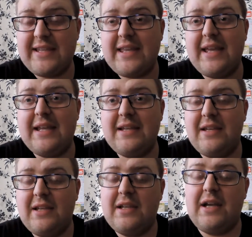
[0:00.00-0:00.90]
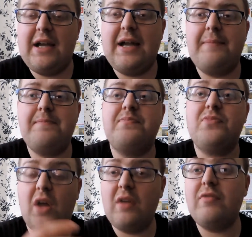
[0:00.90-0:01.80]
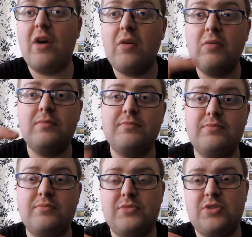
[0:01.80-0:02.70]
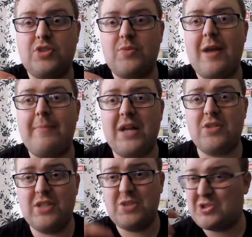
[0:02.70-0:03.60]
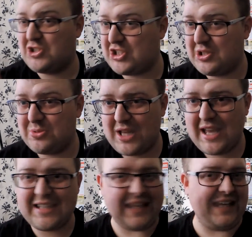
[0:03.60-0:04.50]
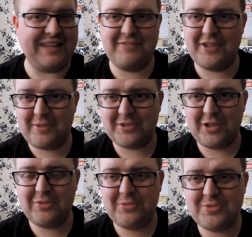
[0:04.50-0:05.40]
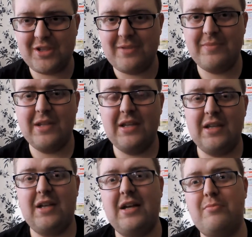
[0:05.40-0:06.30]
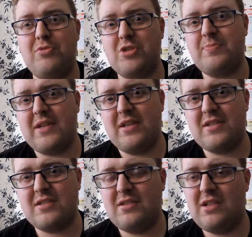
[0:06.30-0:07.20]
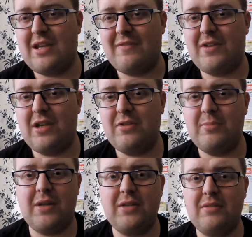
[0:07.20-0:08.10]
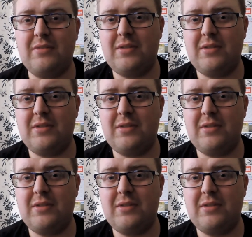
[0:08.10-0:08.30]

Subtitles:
taking 9-volt square batteries, which I still take even though I don't use them, just because you never know, your